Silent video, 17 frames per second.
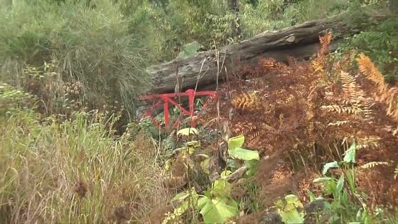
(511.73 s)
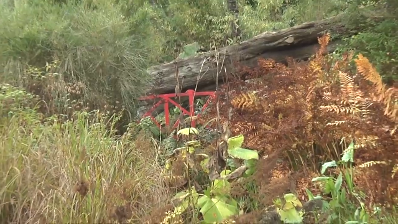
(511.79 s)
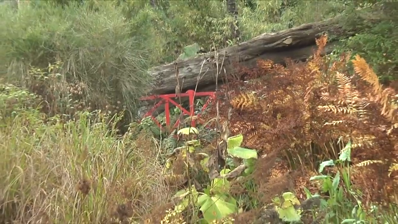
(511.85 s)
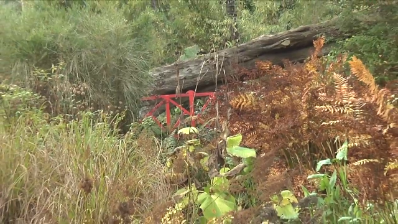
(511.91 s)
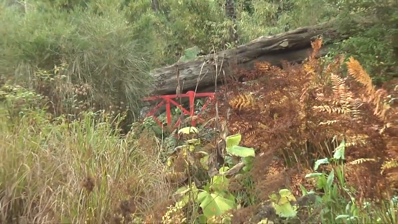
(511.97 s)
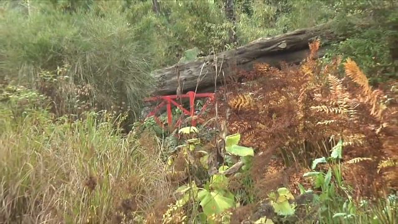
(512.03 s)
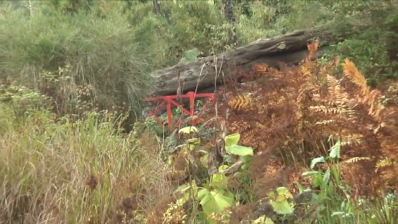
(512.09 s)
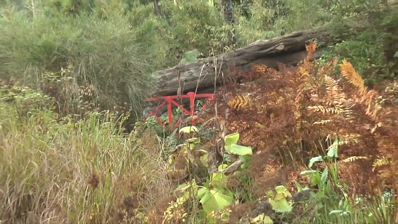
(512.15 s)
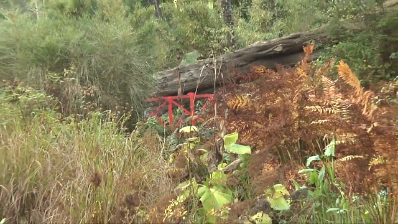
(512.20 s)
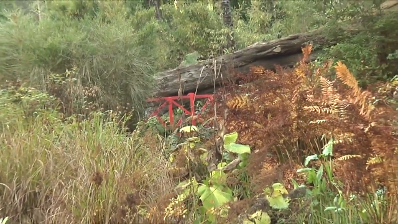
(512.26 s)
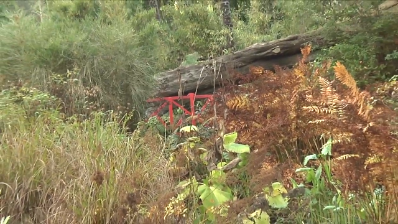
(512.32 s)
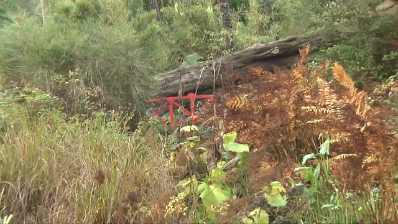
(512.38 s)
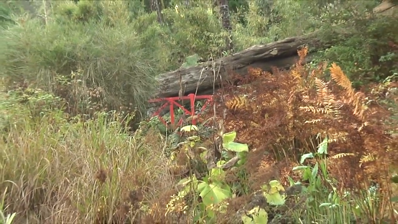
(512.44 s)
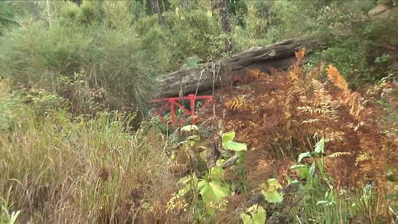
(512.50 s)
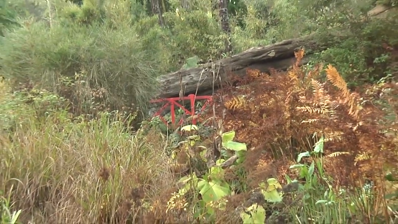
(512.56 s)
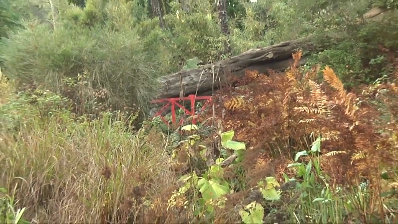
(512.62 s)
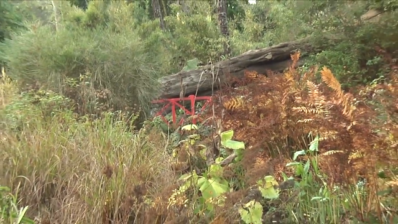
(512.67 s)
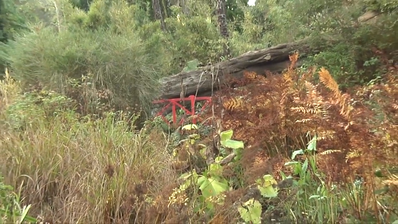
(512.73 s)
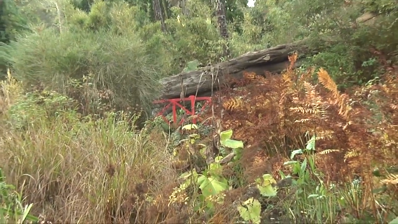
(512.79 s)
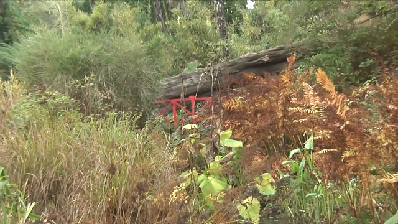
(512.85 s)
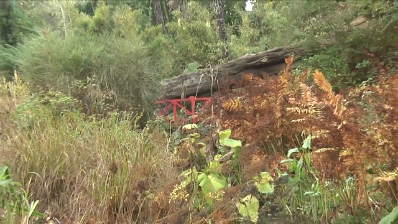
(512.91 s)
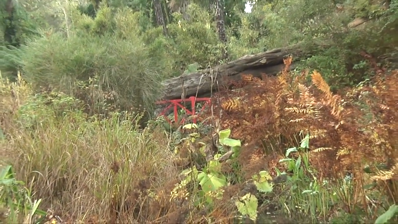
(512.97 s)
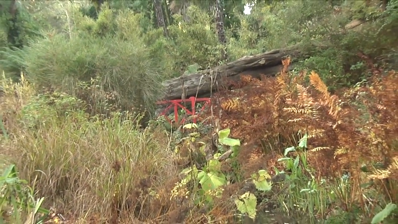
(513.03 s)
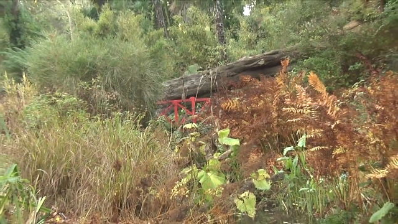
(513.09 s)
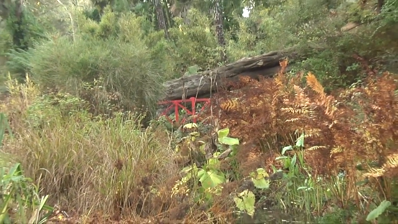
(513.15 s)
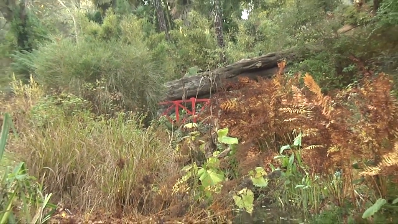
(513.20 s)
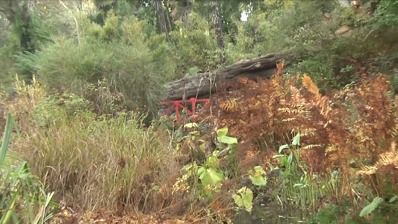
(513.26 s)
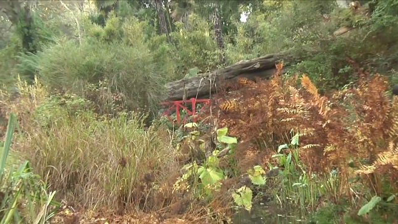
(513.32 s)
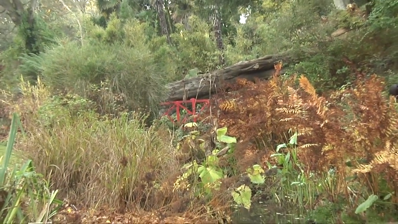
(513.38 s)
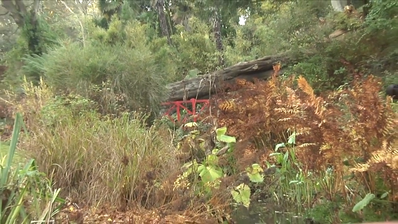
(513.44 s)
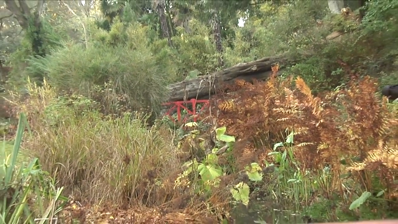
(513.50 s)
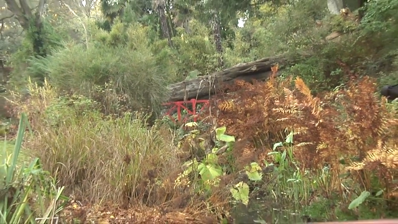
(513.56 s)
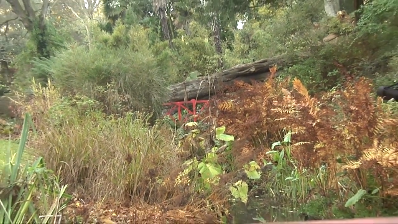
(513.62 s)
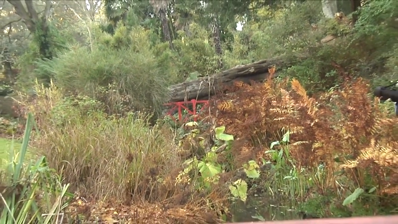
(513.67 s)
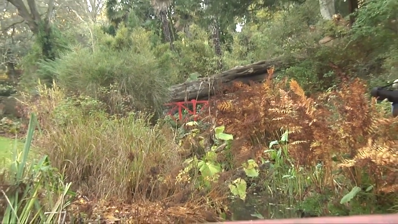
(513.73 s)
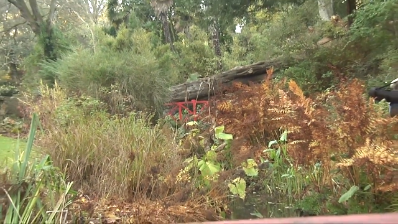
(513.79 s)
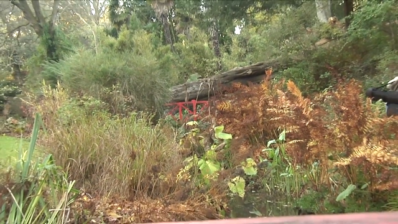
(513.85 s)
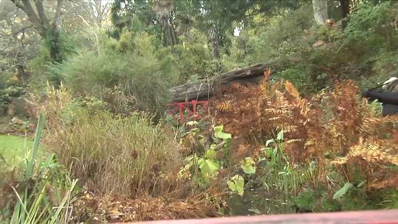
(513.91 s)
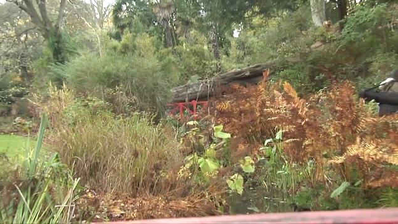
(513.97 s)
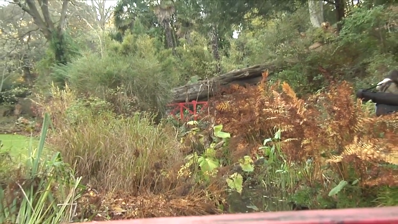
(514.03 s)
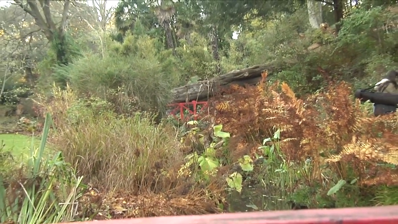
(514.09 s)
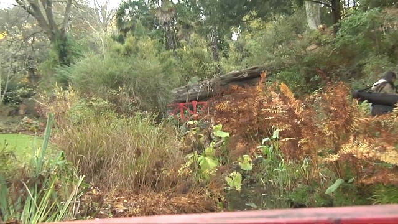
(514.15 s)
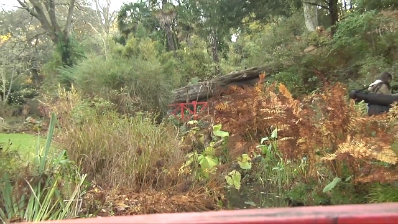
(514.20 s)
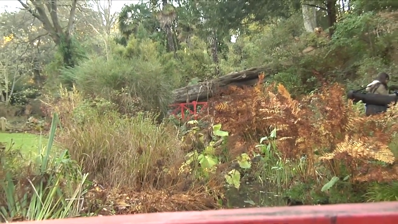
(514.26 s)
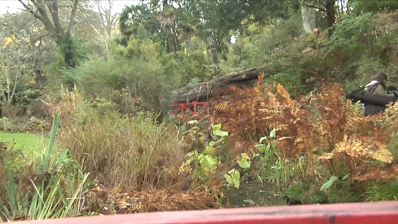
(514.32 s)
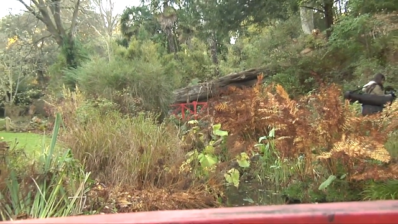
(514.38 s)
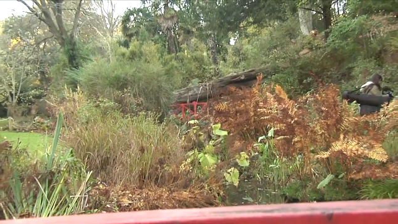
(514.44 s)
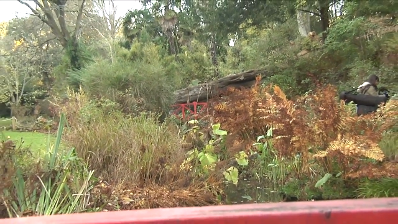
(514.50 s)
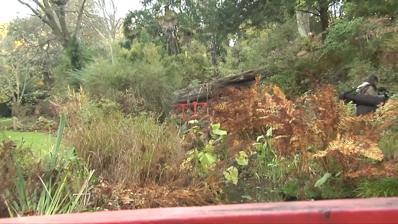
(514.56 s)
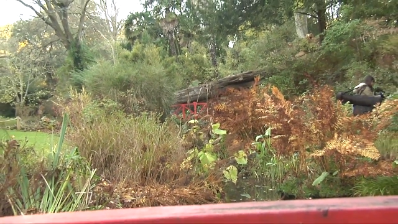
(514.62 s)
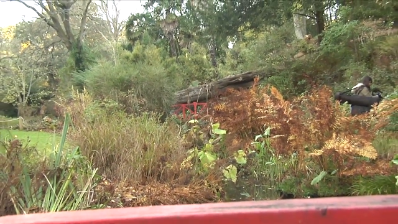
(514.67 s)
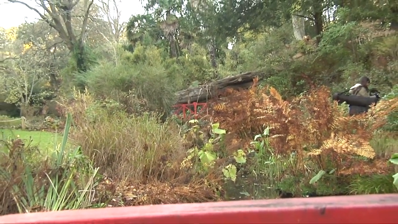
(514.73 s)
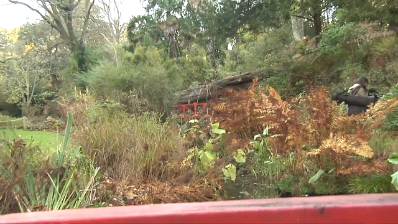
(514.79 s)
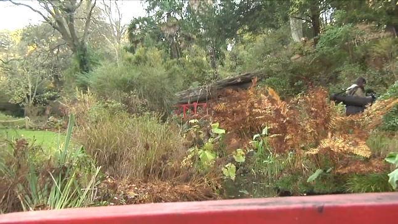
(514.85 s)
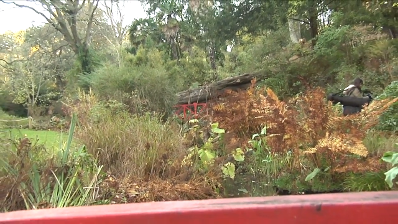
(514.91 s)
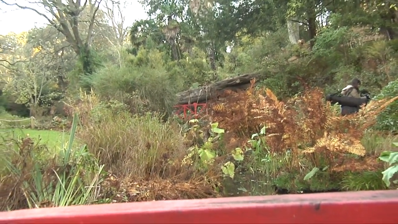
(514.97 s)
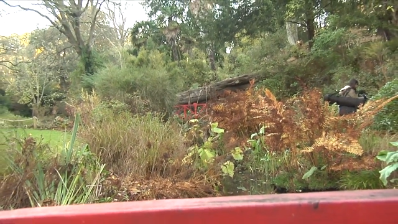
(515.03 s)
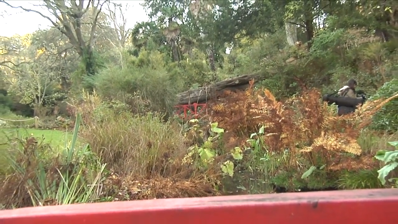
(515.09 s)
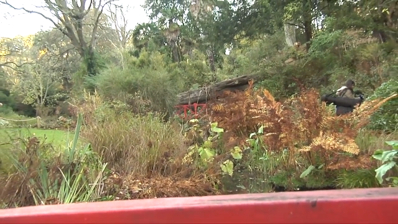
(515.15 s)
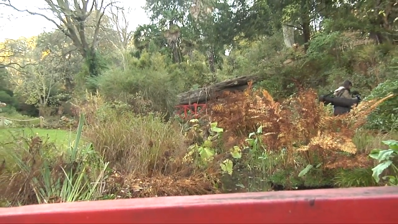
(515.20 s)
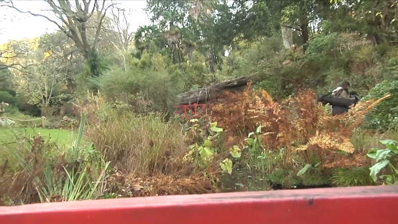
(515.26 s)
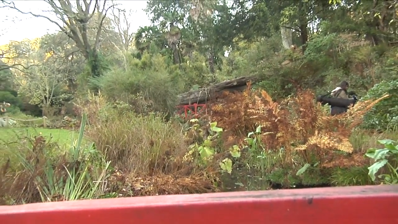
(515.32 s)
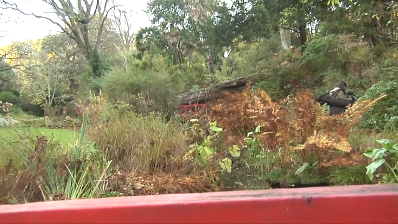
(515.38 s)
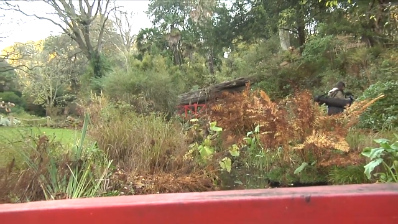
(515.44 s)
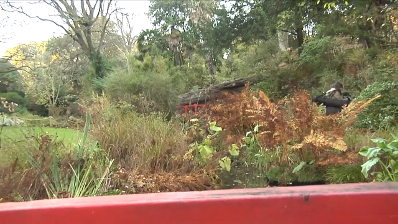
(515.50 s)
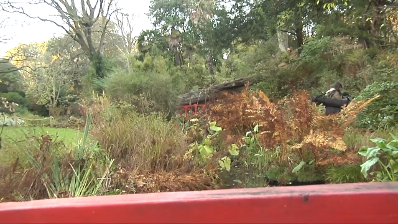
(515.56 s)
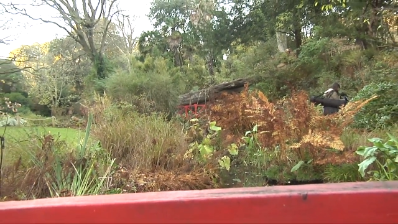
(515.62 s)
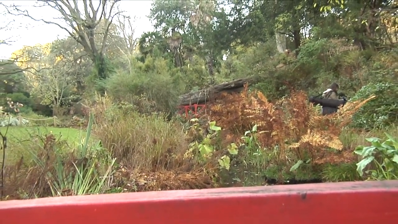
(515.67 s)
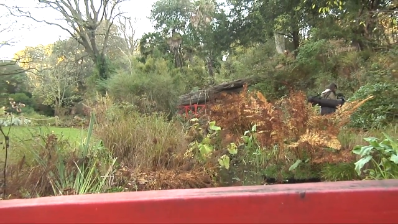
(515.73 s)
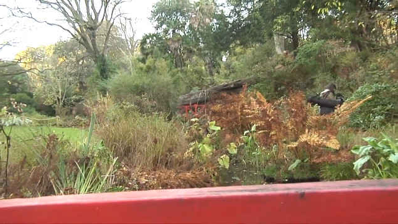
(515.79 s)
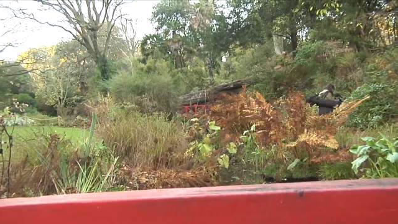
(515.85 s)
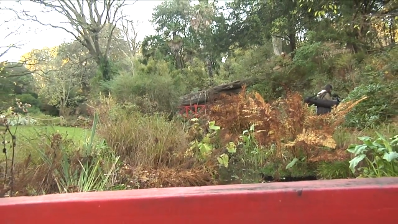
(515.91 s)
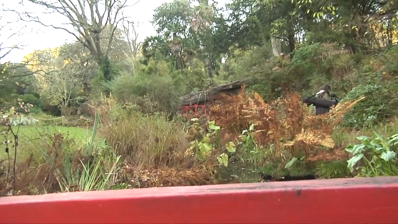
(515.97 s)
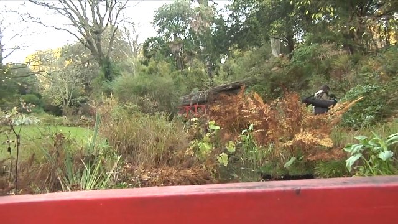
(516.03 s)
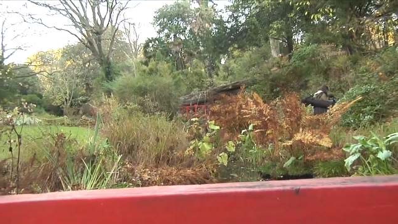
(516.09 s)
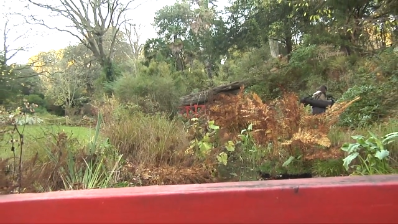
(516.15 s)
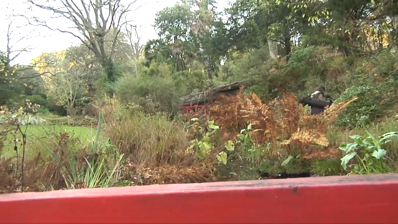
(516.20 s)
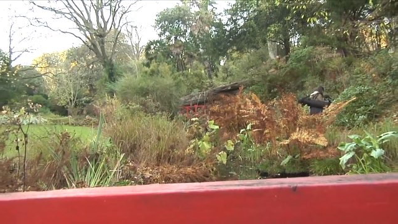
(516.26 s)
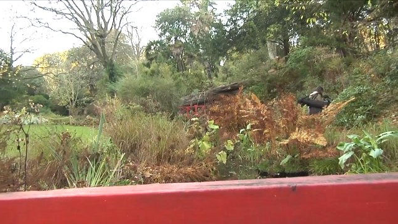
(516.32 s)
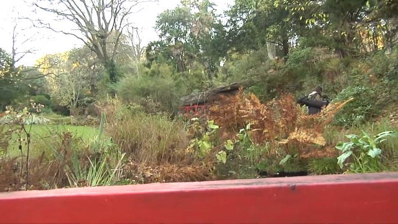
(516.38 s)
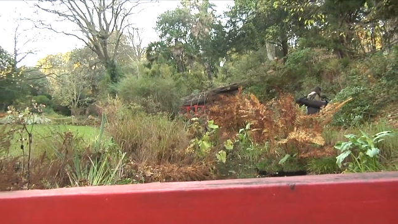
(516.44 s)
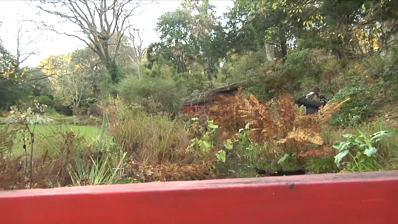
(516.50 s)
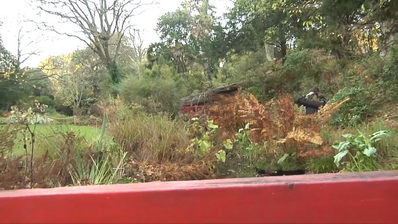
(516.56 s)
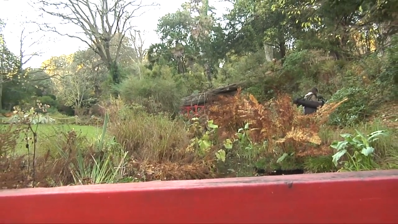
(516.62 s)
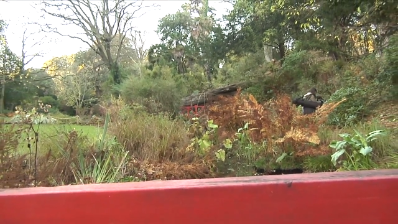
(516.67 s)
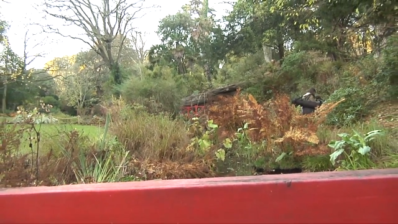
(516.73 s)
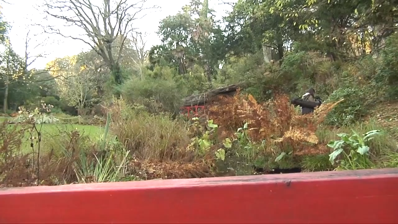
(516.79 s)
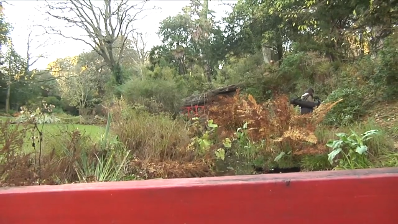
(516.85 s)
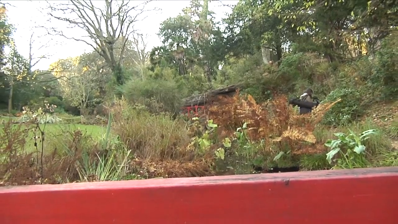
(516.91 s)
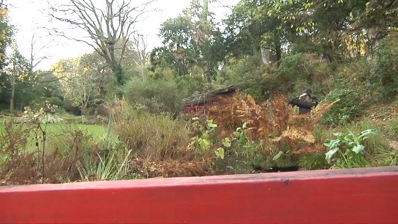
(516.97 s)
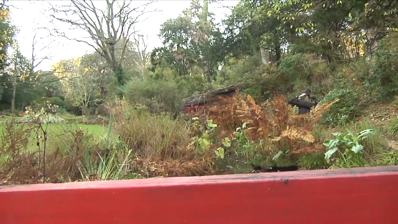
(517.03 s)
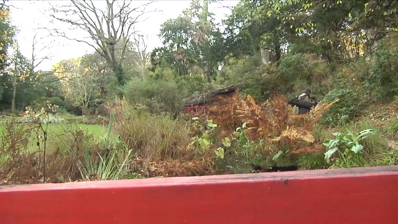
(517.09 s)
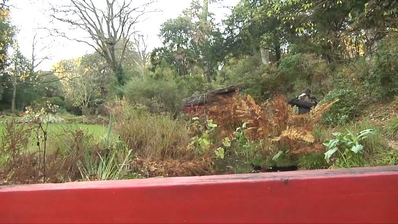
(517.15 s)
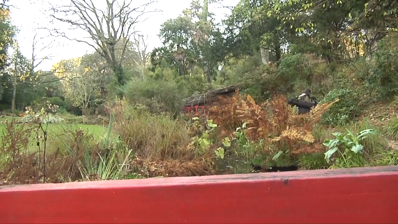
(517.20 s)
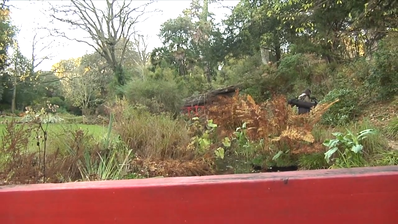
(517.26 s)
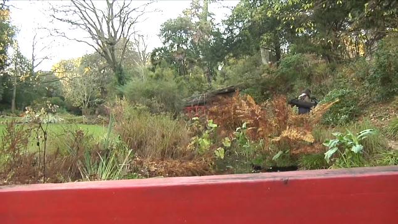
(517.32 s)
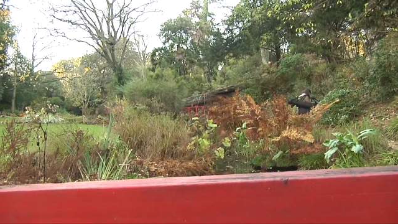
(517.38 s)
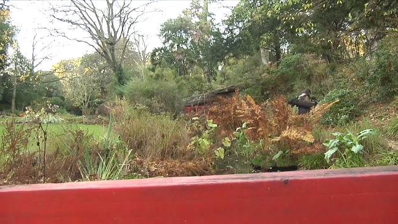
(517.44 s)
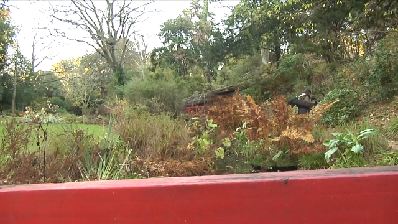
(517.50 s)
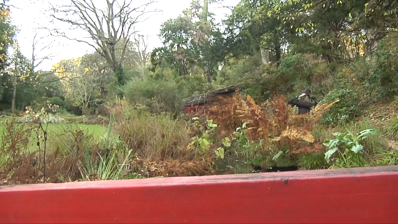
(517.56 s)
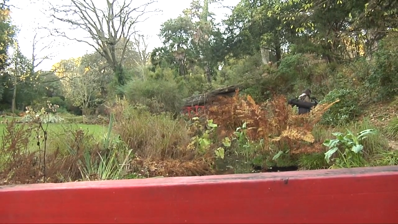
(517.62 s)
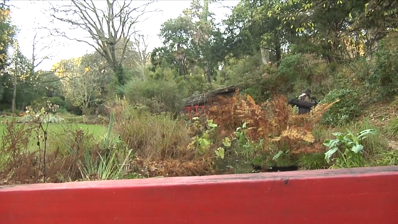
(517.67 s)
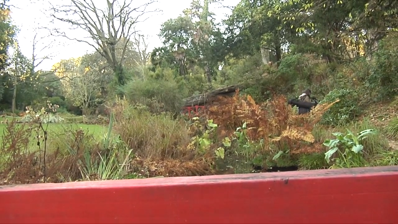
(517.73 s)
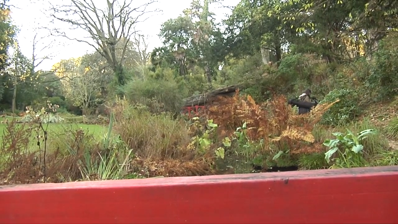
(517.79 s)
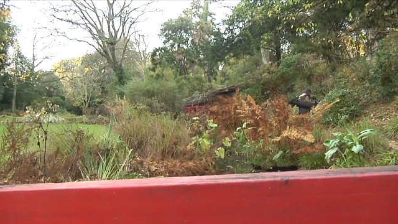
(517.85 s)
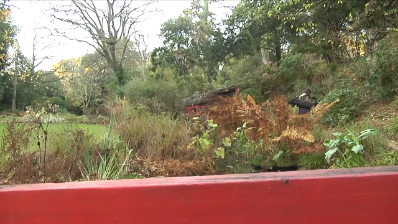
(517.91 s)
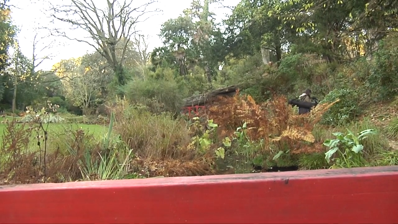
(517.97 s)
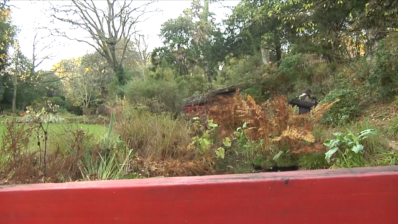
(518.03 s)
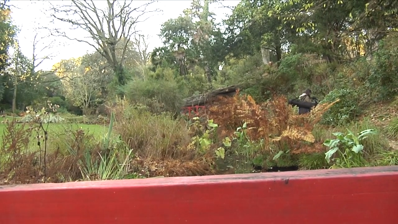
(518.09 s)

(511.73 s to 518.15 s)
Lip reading: Nobody's mouth can be seen.